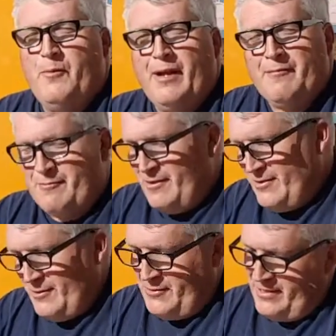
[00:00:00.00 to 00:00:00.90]
when I was
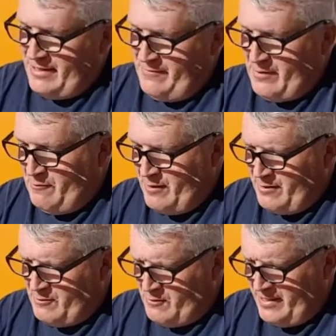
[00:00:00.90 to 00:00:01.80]
researching. I found one
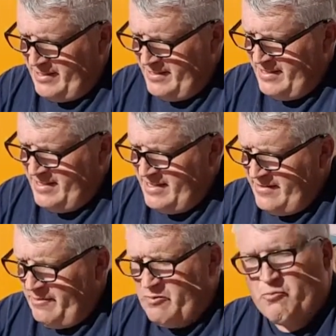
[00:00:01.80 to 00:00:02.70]
coin
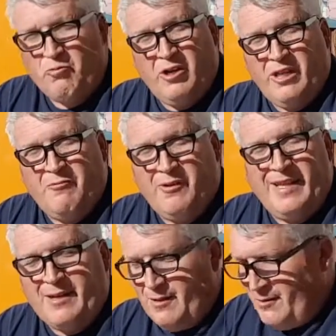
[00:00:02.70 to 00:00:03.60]
that was really,
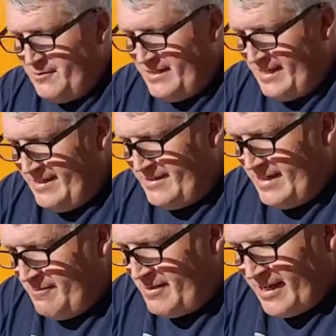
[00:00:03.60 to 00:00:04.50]
really close. It had the
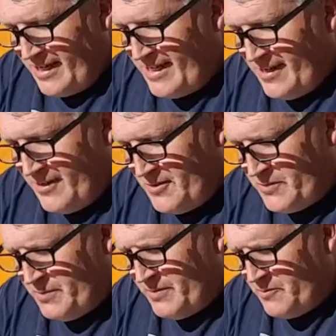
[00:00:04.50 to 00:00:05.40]
same kind of
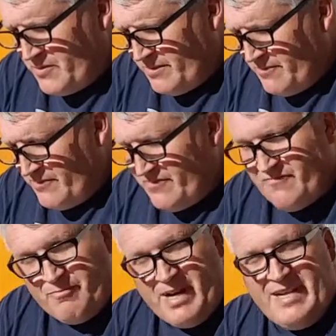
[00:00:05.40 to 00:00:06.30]
characters, but there were some
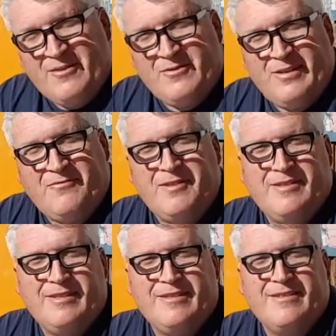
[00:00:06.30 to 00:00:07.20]
minor
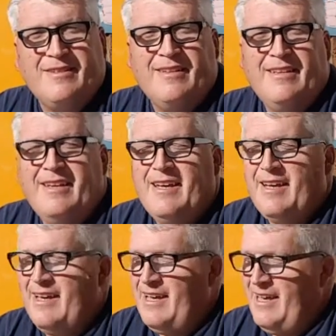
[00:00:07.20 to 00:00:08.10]
differences,
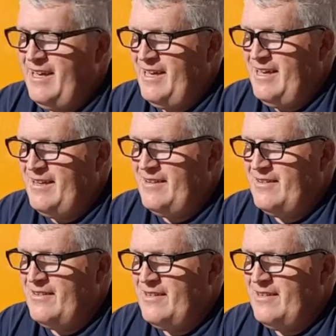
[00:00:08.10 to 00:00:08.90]
and